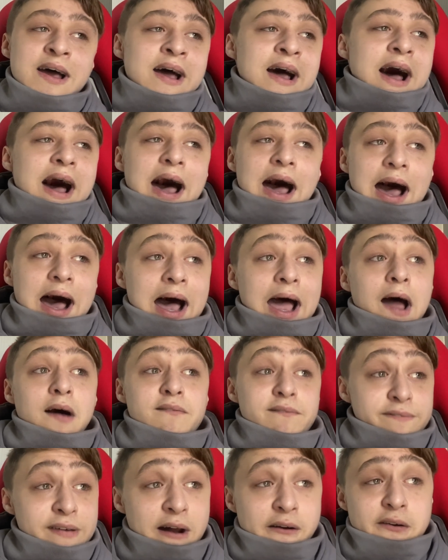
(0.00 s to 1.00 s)
I
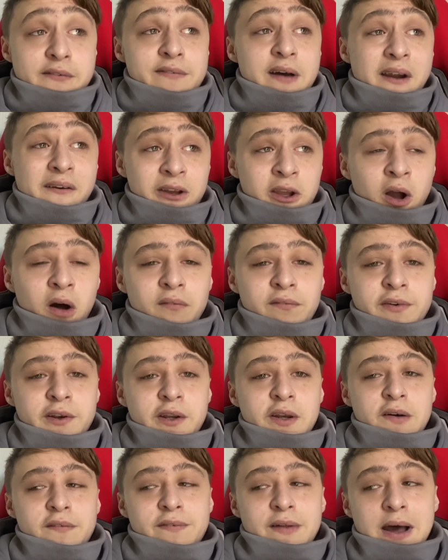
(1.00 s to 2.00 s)
am very
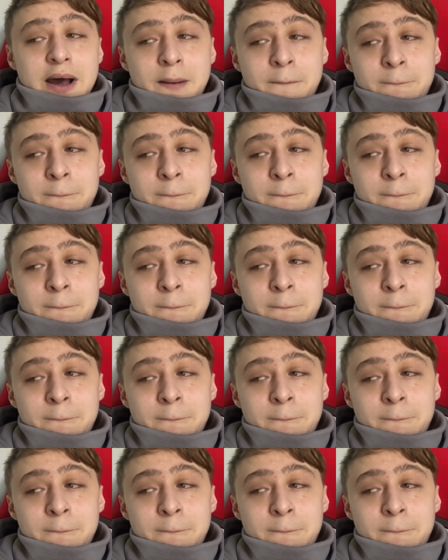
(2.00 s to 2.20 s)
confident of that.